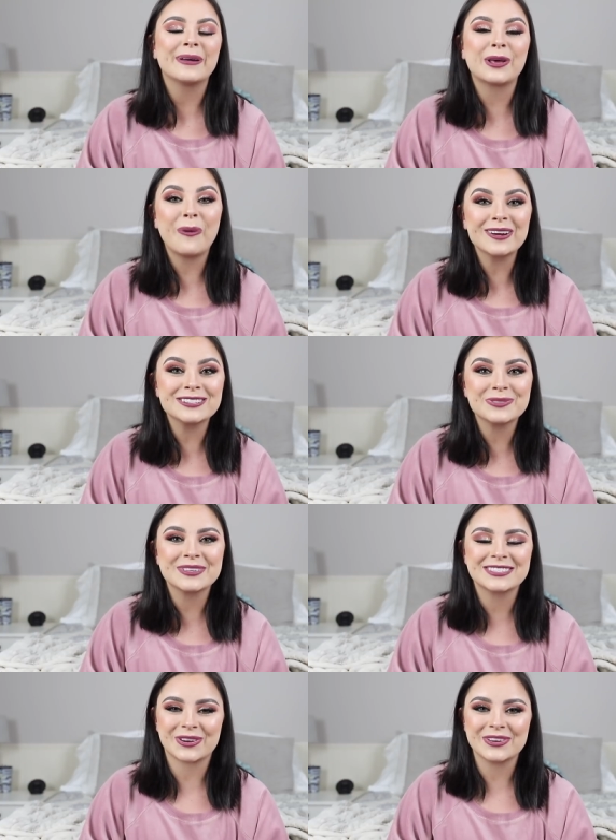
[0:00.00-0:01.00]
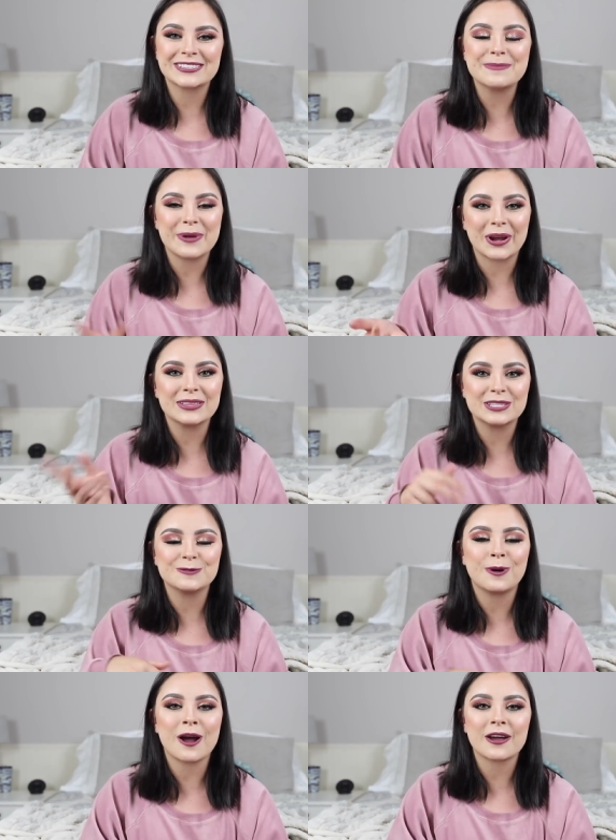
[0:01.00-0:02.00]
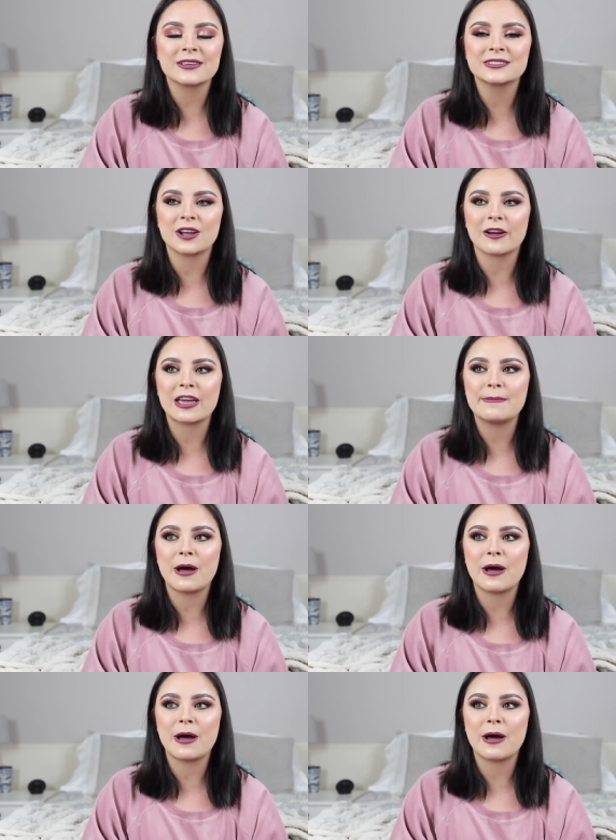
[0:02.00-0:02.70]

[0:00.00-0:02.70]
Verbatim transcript: But I wanted to do a series comparing the two parks, talking